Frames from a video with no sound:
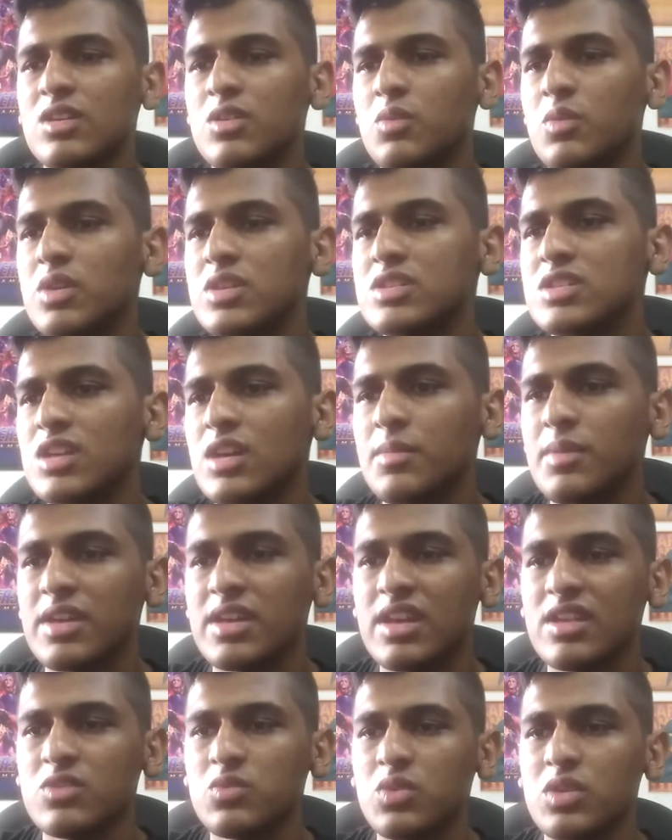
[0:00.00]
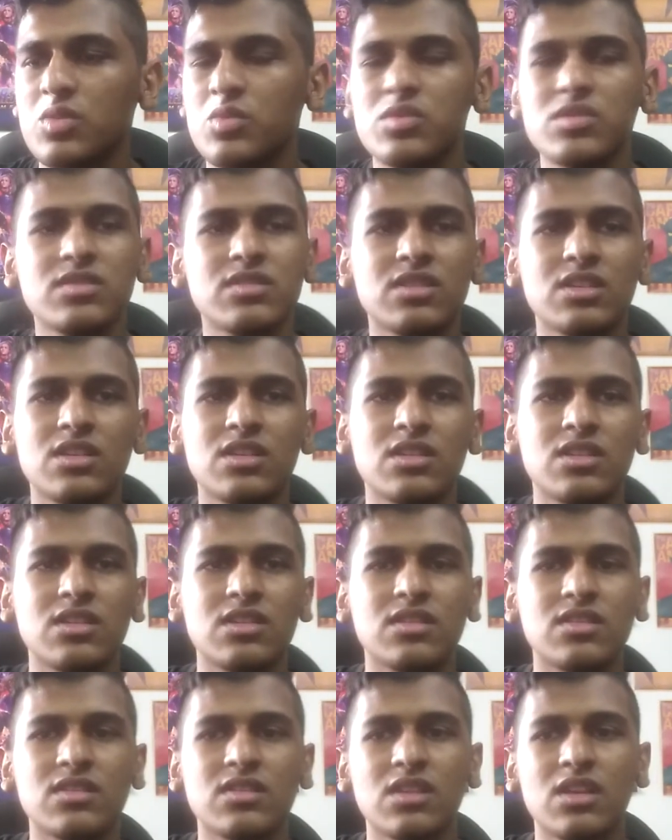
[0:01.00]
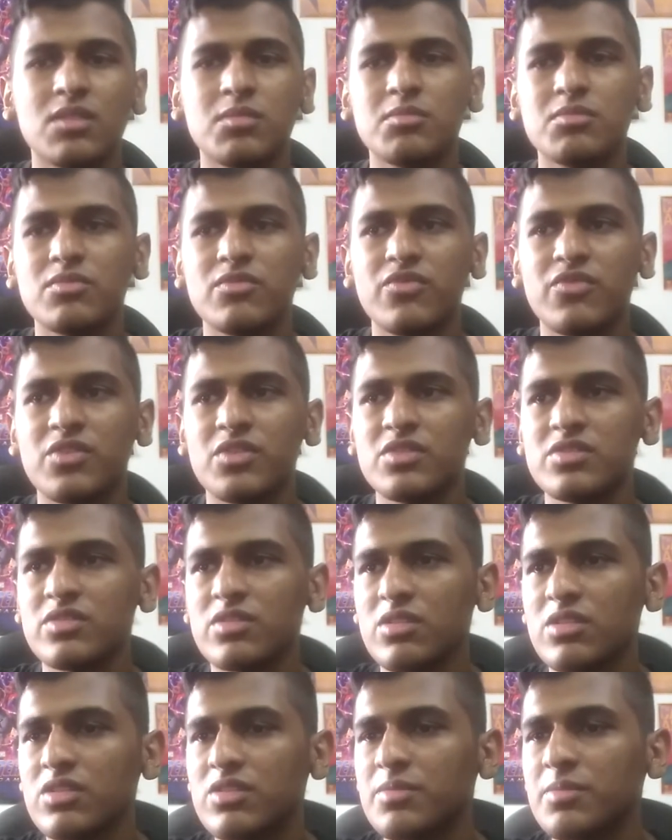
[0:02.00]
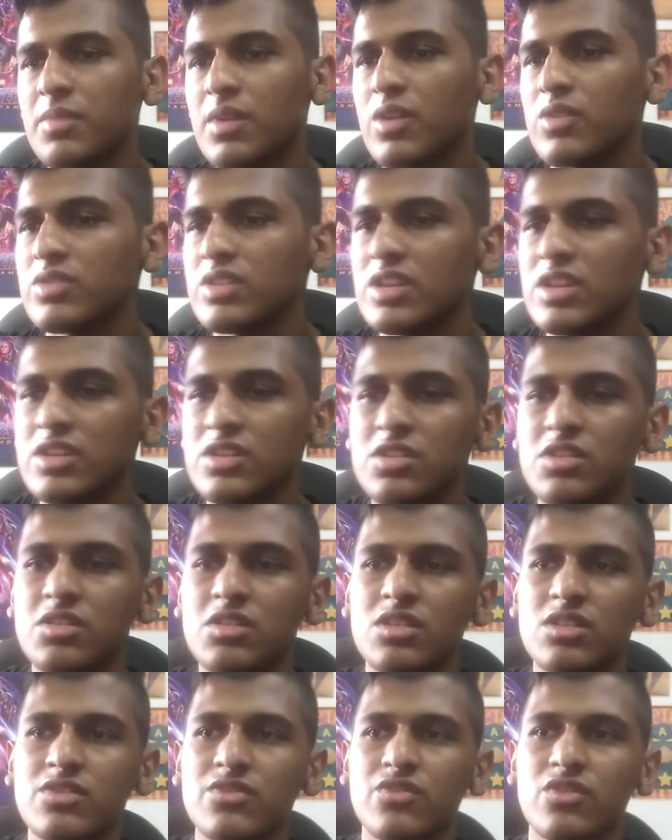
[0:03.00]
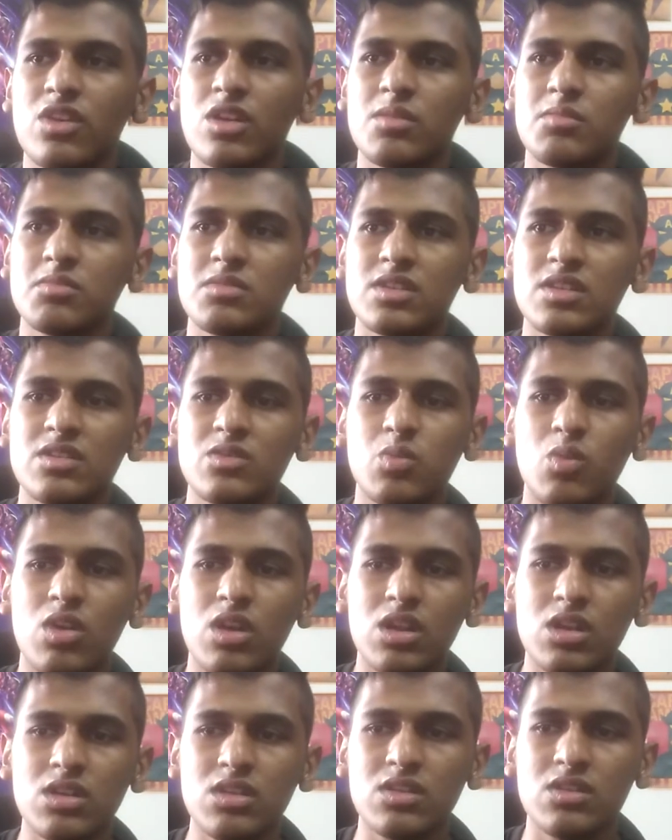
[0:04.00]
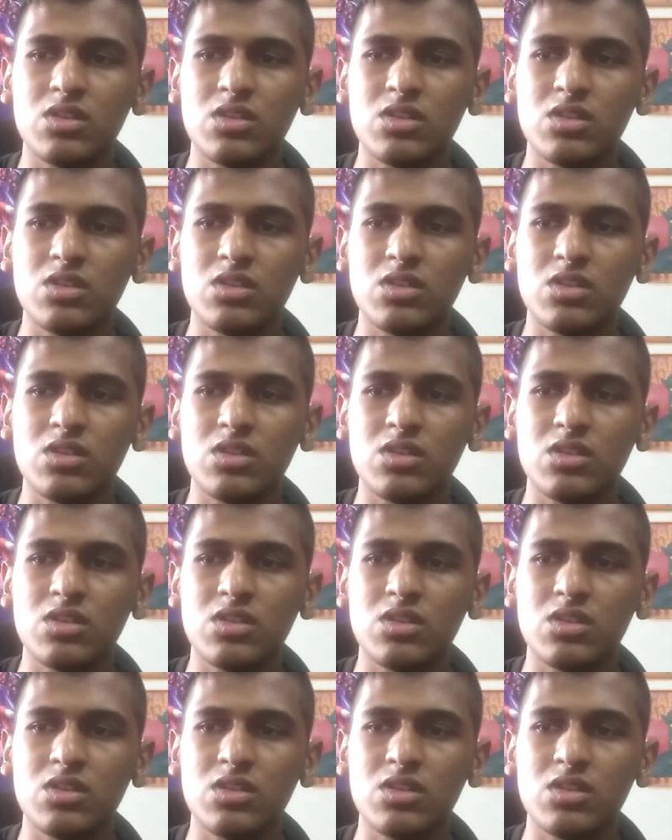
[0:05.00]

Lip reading: which I guess we would see some first look about the Eternals from this one.